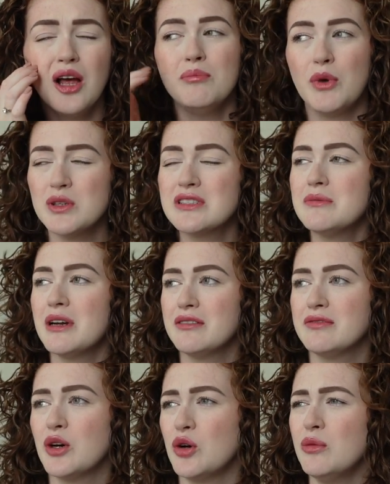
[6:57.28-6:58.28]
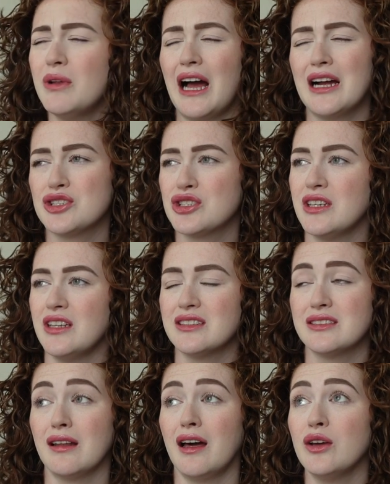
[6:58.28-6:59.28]
Most of my, all, actually,
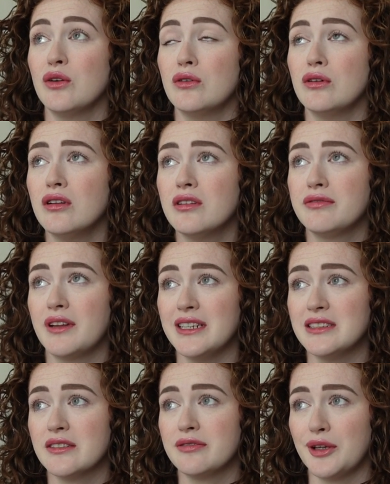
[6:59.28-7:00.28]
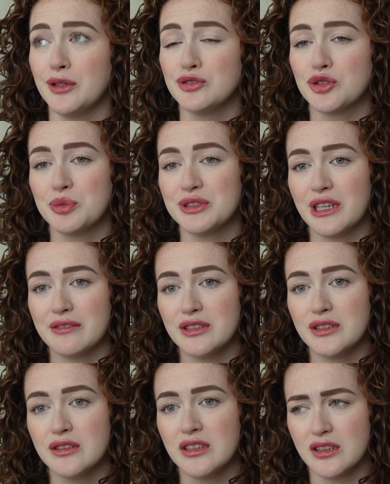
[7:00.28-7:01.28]
that's a lie. All the flights I've flown
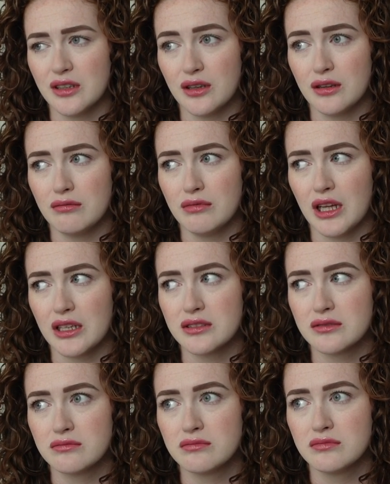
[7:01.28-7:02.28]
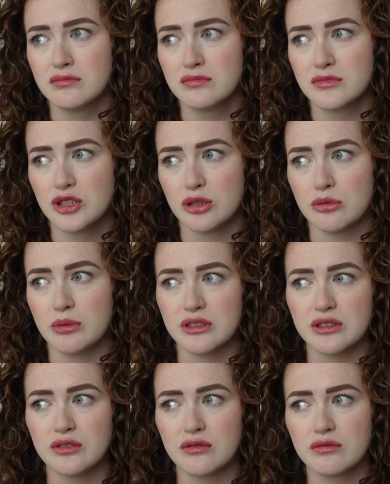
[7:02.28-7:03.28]
777 in the last couple of
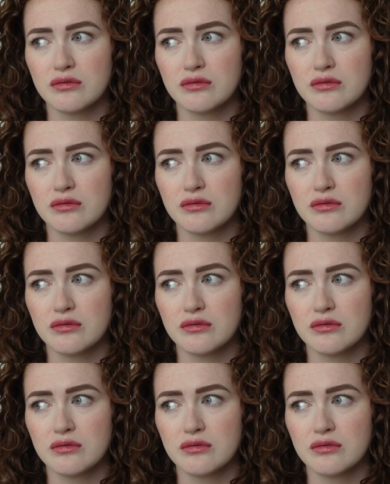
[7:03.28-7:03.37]
months are